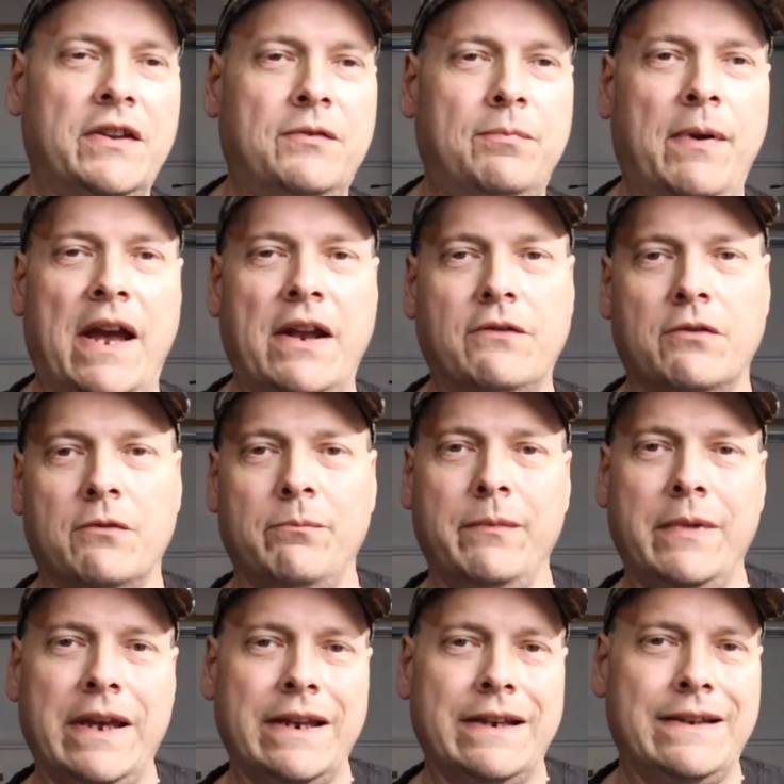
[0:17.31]
It's Patrick
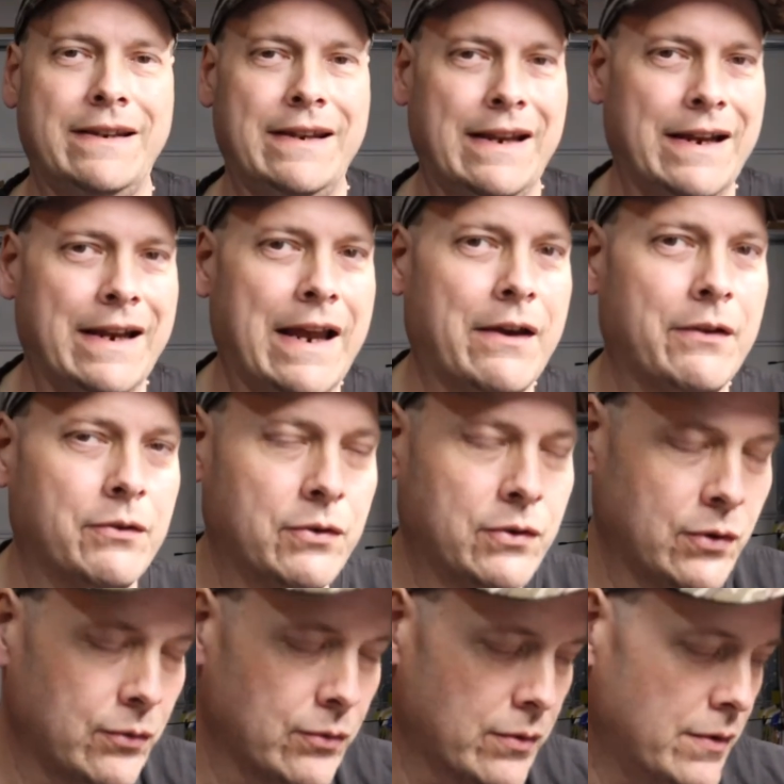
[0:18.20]
Mid TN
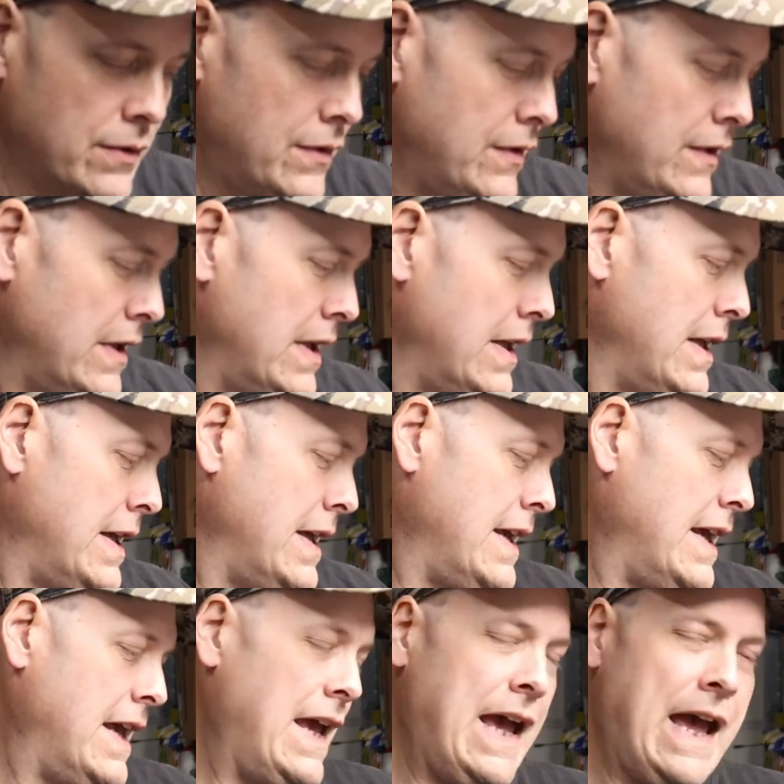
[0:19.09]
Outdoors.
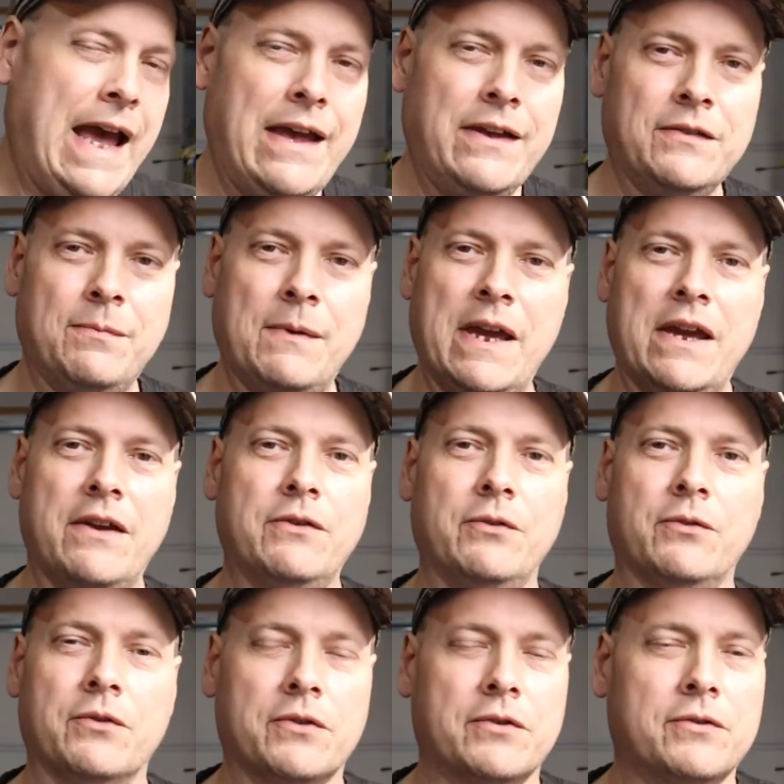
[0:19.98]
How's my
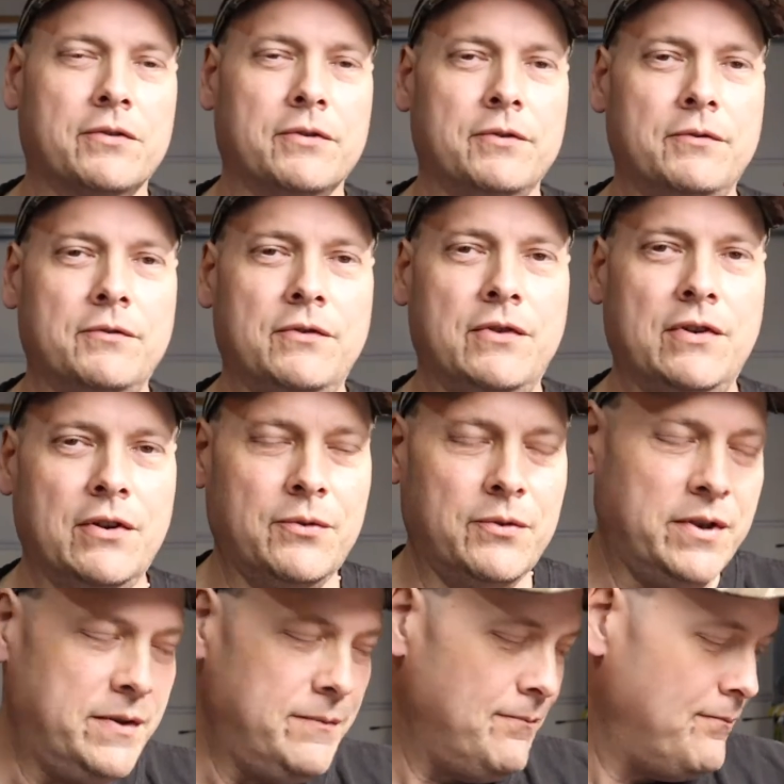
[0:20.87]
outdoor crew
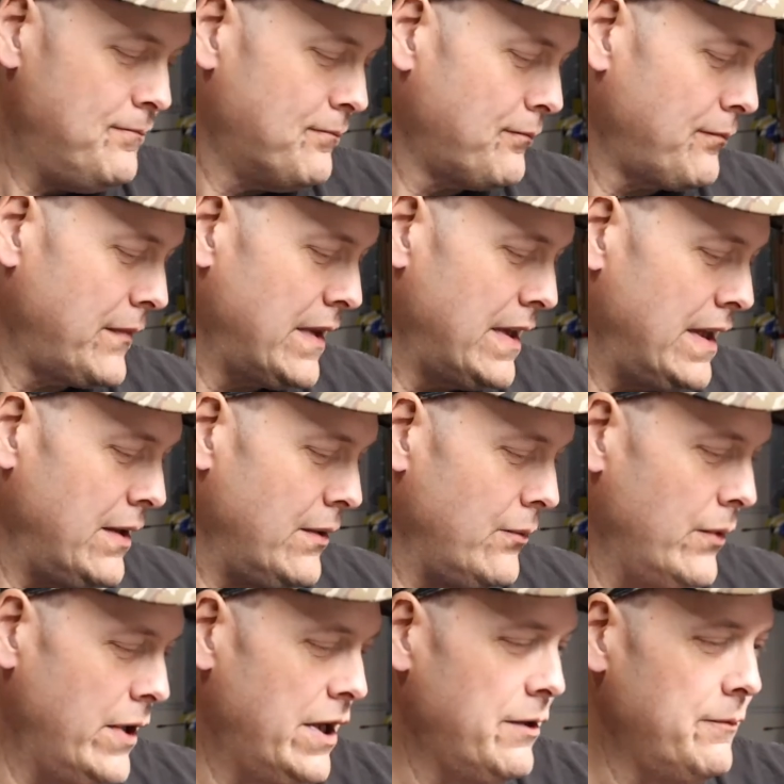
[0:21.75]
doing?
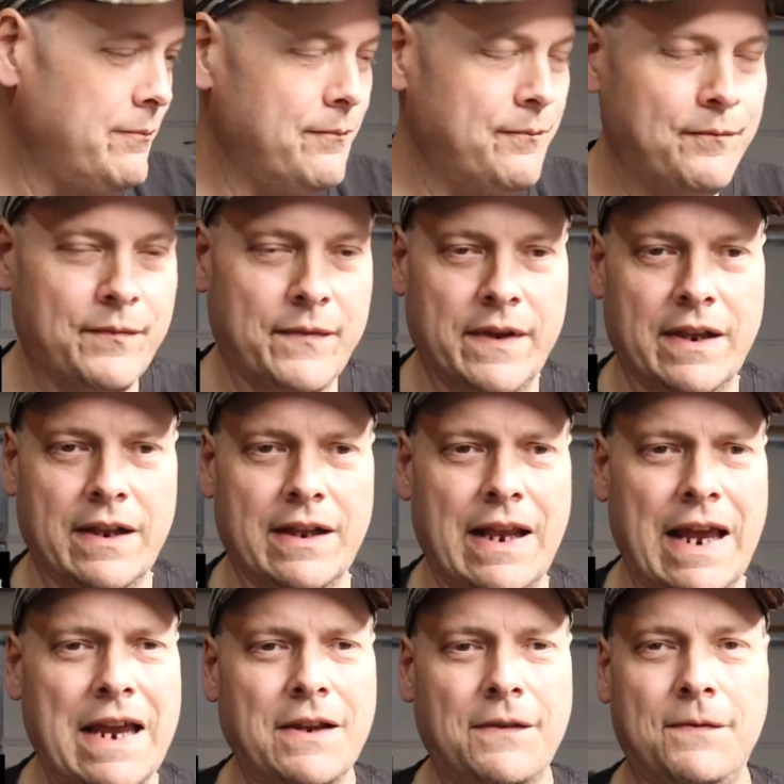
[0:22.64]
Well, the
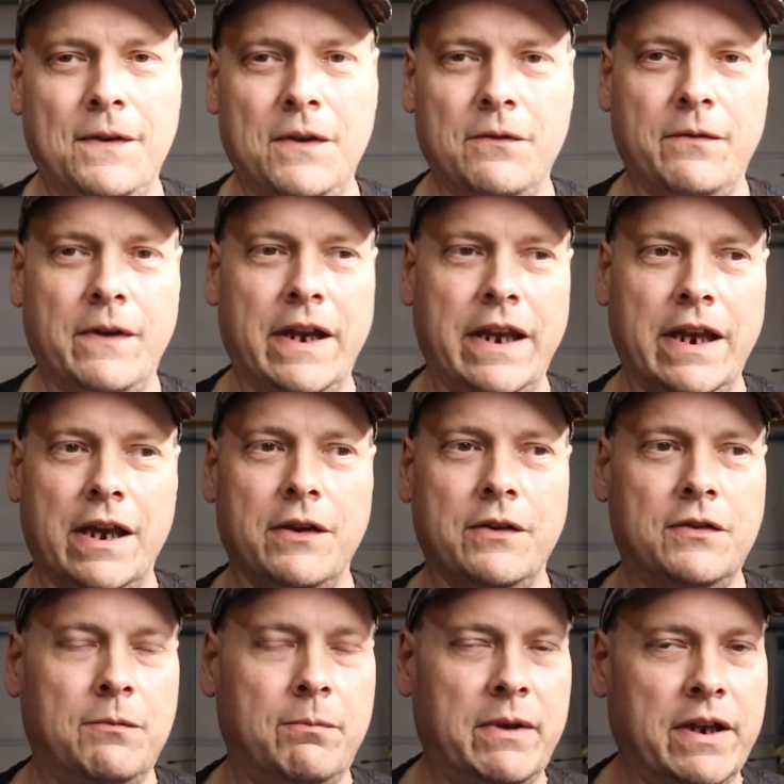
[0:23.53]
last few
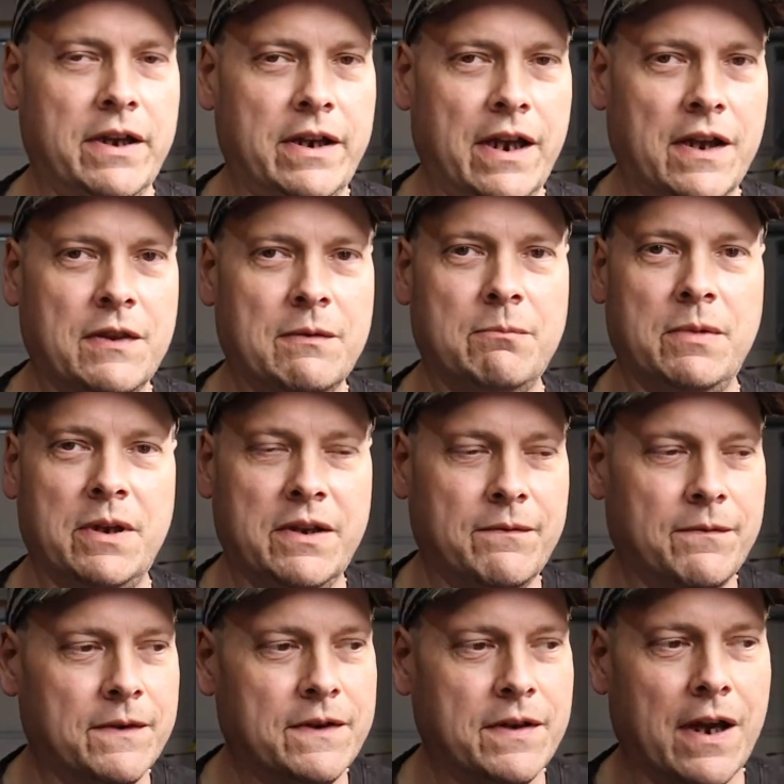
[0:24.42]
videos have been nothing
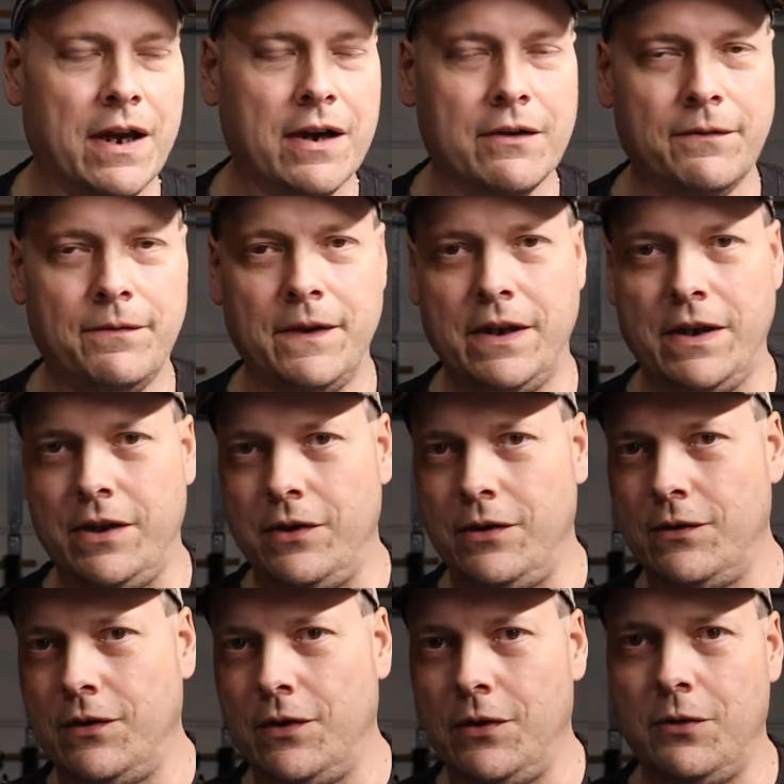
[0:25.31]
but photography,
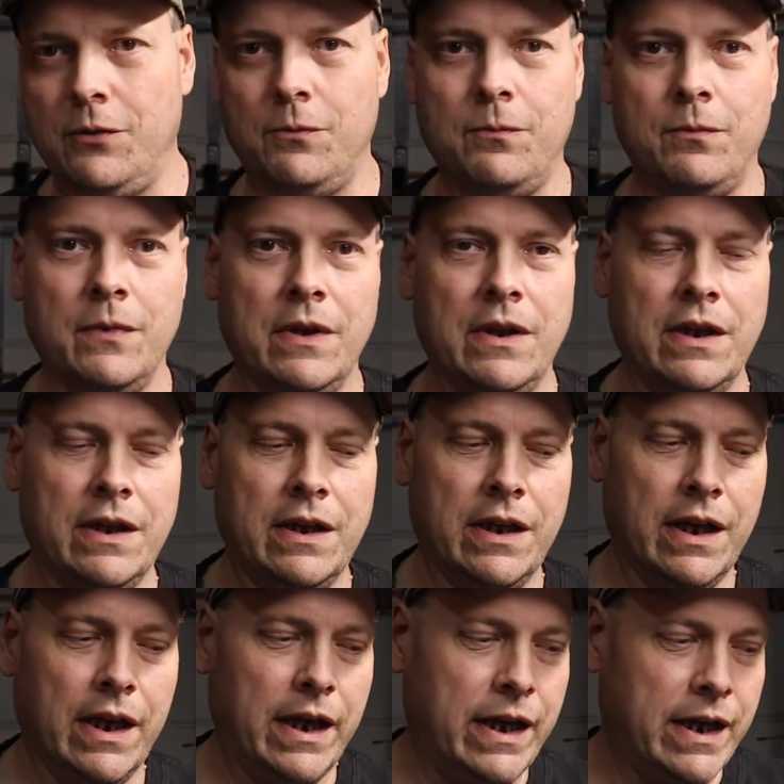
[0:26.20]
YouTube,
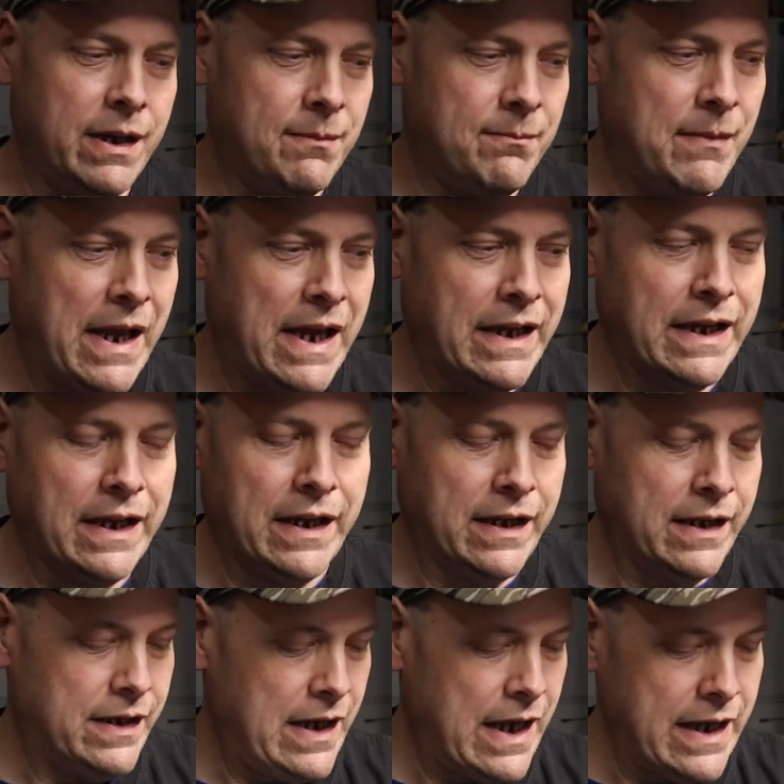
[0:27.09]

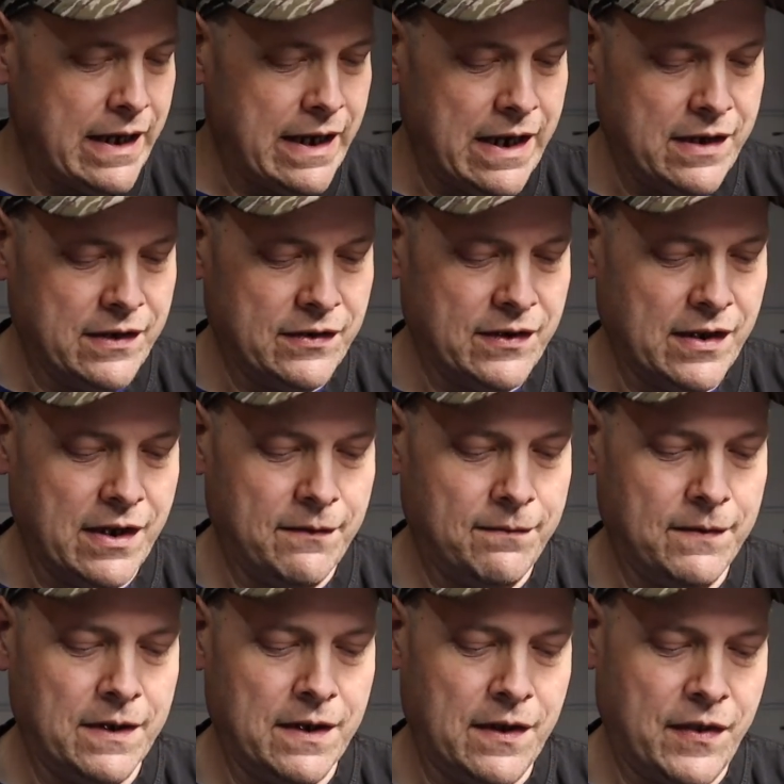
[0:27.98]
making and that kind of
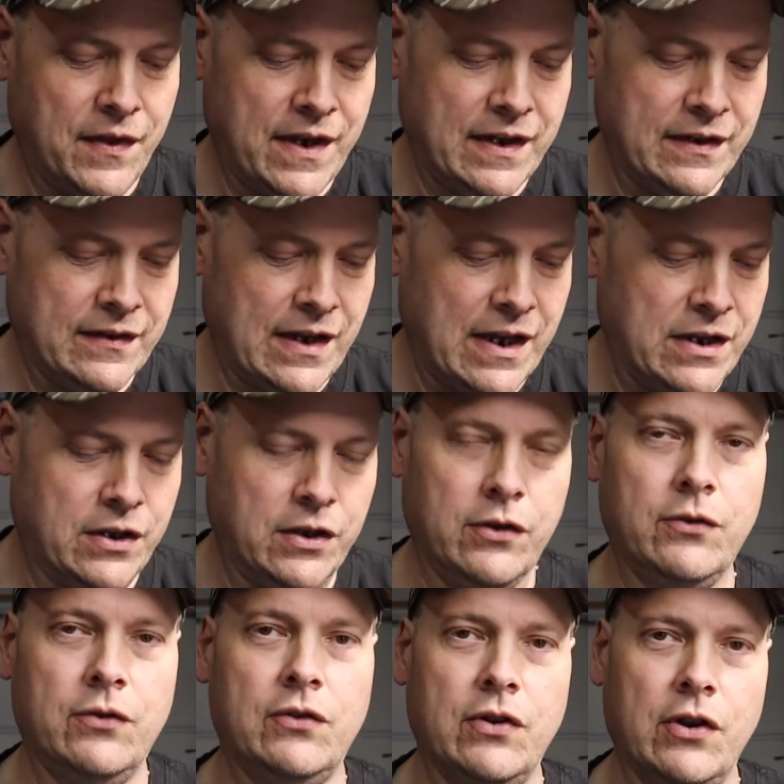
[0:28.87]
stuff, and the things I
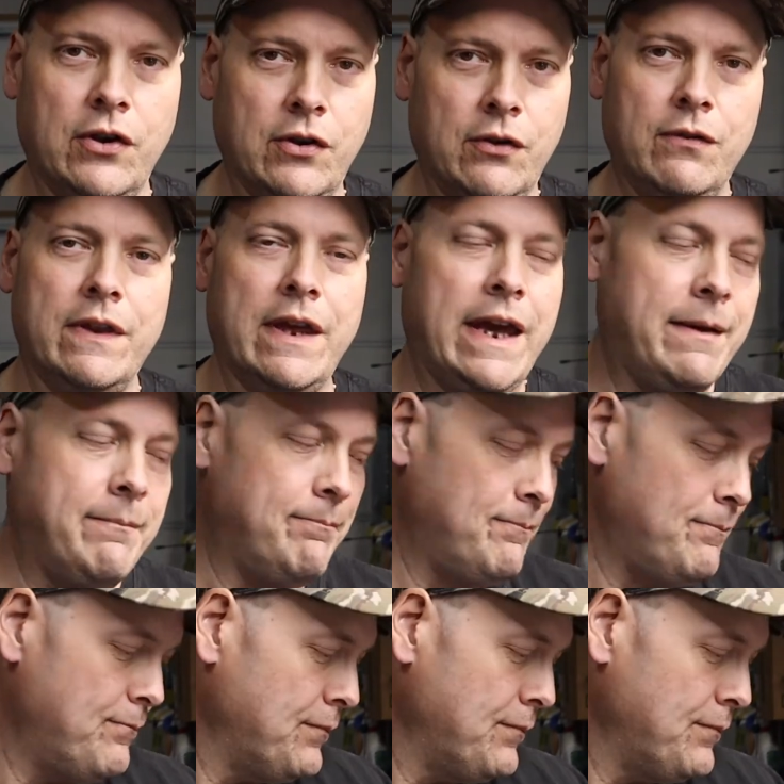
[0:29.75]
use to do that.